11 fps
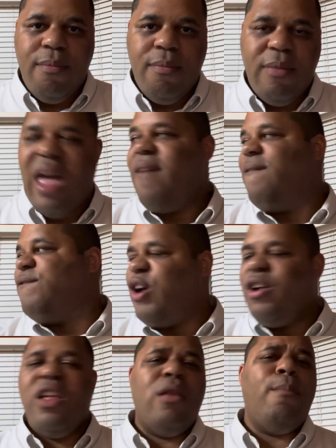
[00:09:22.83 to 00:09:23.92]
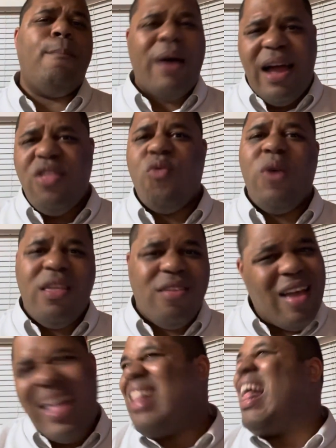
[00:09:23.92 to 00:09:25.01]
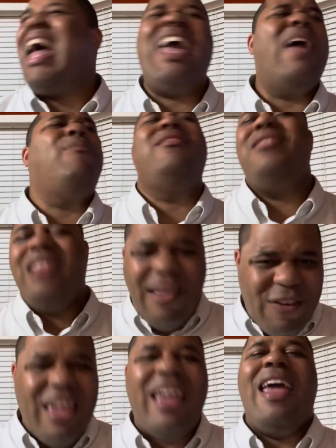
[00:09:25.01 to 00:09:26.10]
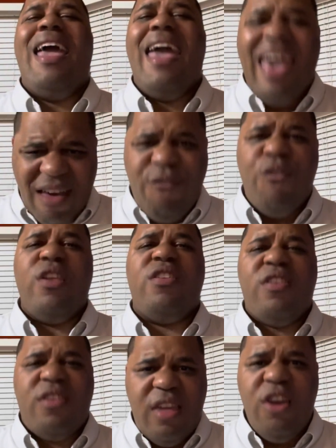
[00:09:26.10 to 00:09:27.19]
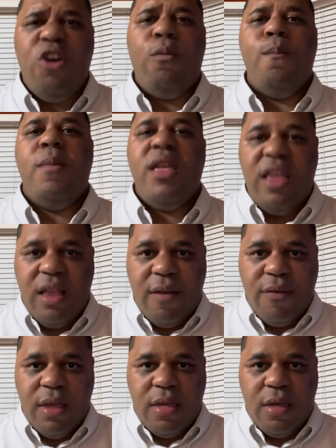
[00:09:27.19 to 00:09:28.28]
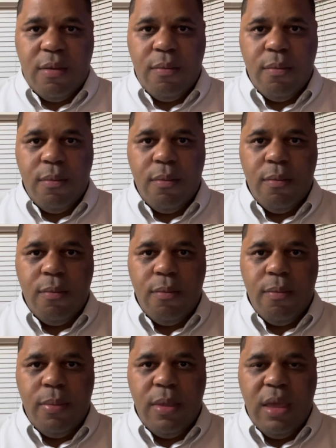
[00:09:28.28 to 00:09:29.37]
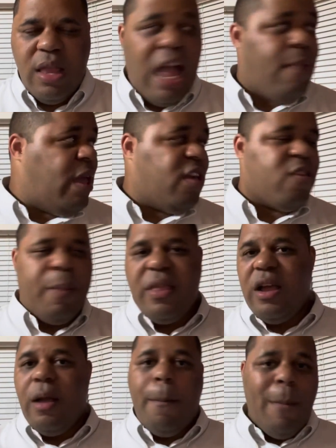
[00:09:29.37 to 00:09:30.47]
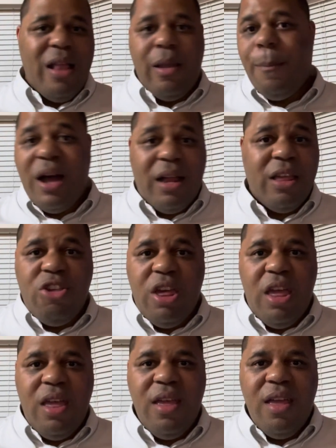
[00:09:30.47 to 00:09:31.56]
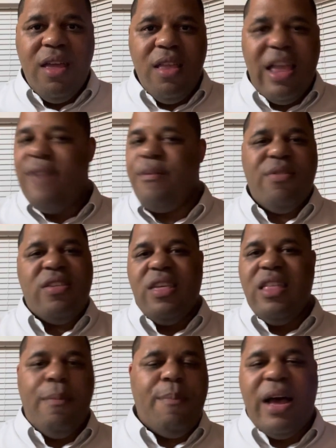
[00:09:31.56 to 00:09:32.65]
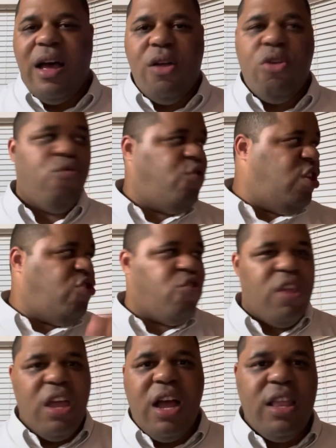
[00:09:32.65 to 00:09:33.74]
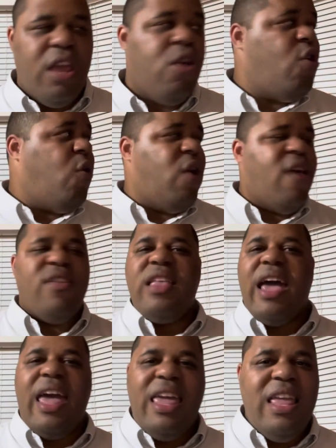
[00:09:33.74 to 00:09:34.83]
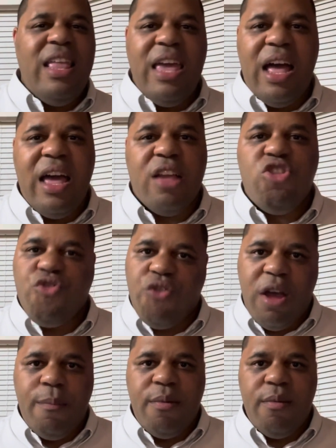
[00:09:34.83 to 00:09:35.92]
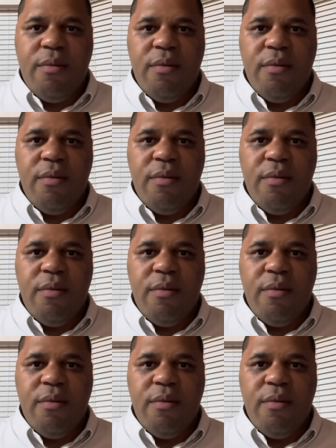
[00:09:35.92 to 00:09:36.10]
They have fallen by the wayside, and I am loving every single minute of it. Now, I'm not expecting a, an apology not from Sidney Powell or Rudy Giuliani or even that idiotic Trump.